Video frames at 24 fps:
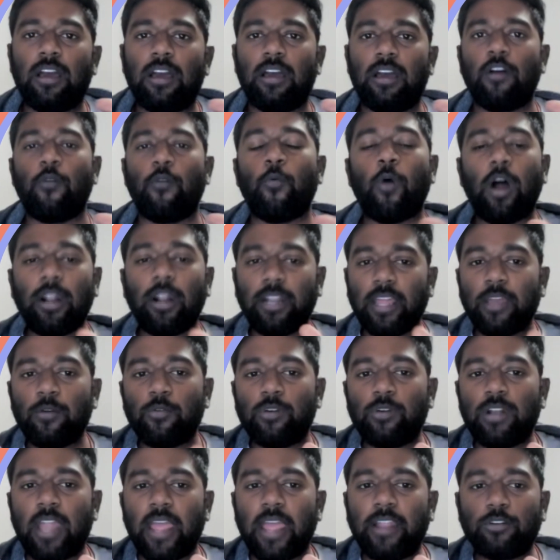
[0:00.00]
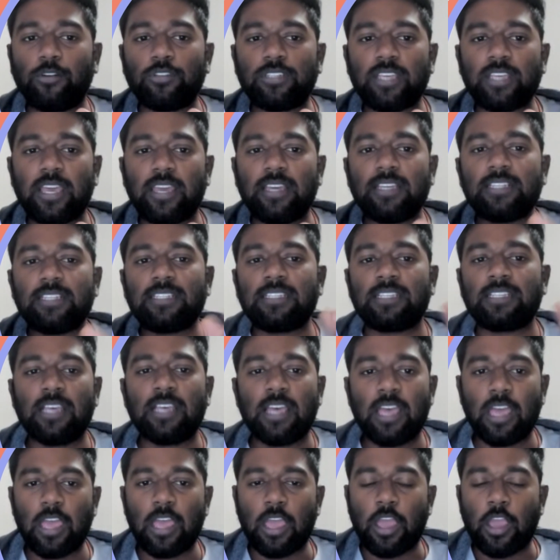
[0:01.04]
what I would like to say is,
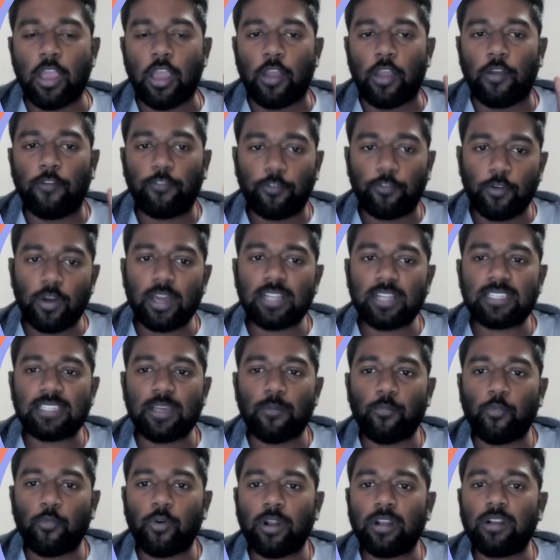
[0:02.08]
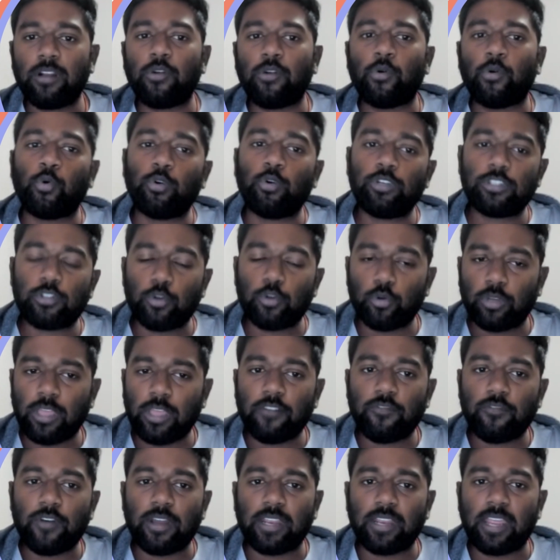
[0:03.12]
if you are someone who is
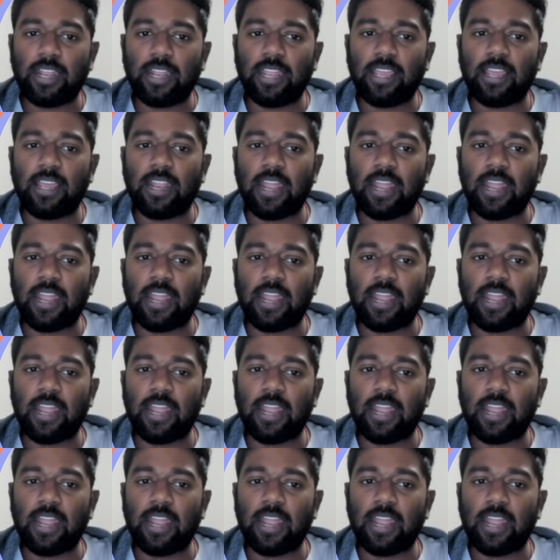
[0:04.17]
looking for getting an